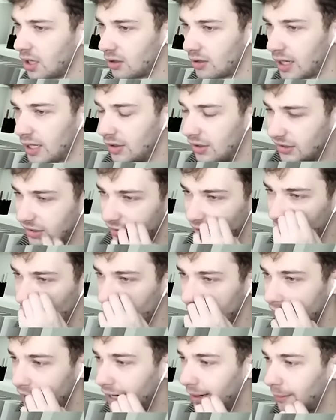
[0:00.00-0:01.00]
Okay, this is
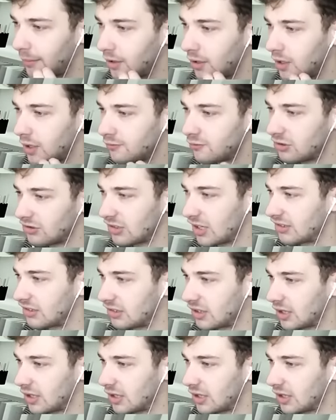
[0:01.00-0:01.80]
another camera of just us